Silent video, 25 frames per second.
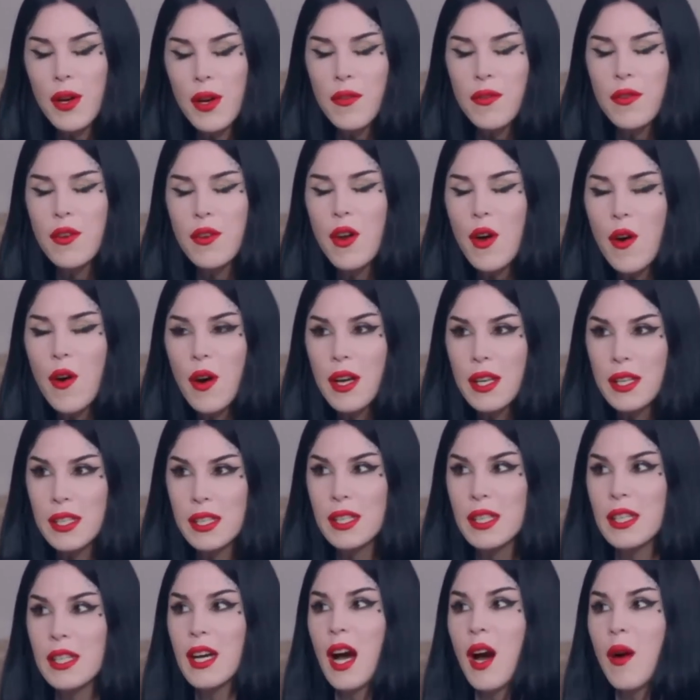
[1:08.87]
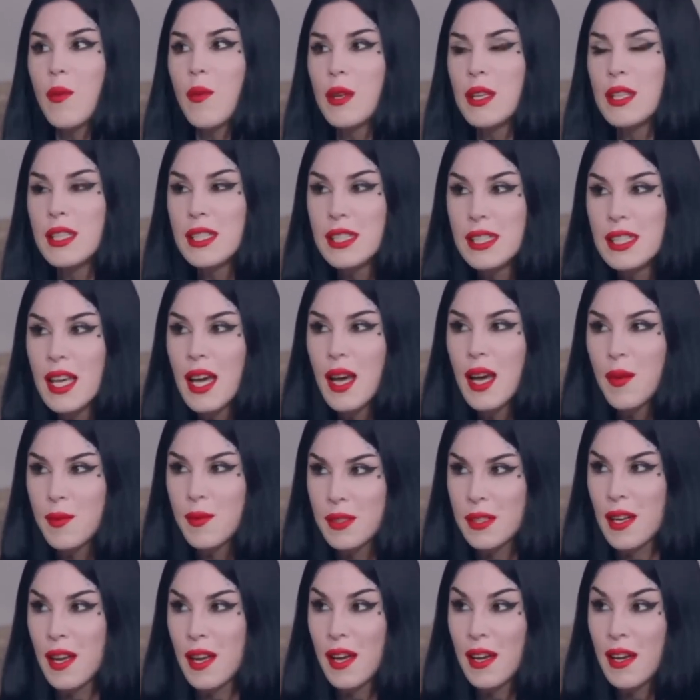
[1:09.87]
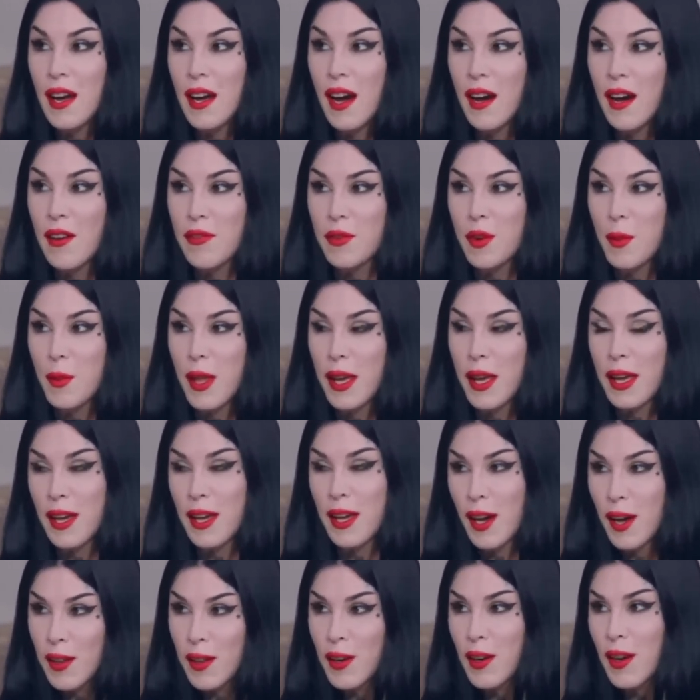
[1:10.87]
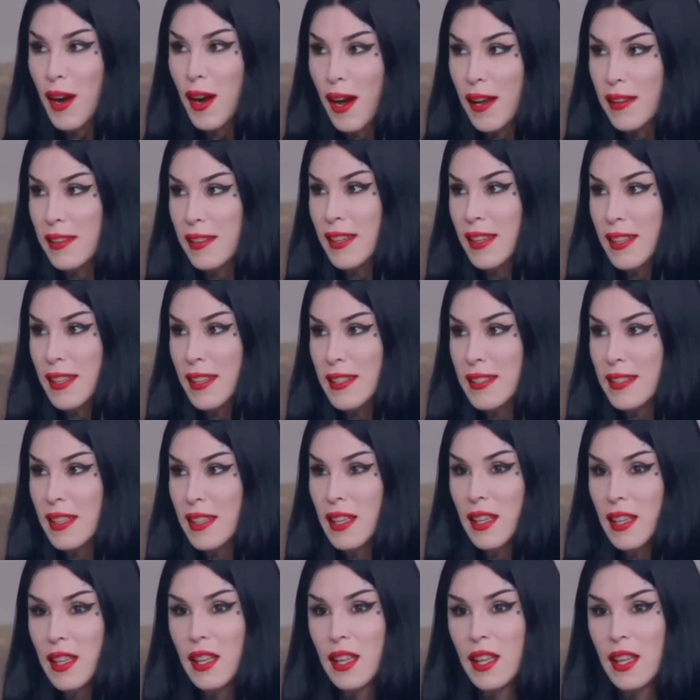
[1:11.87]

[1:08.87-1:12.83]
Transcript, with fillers: You have no idea how many D Ms that I got from like other goth kids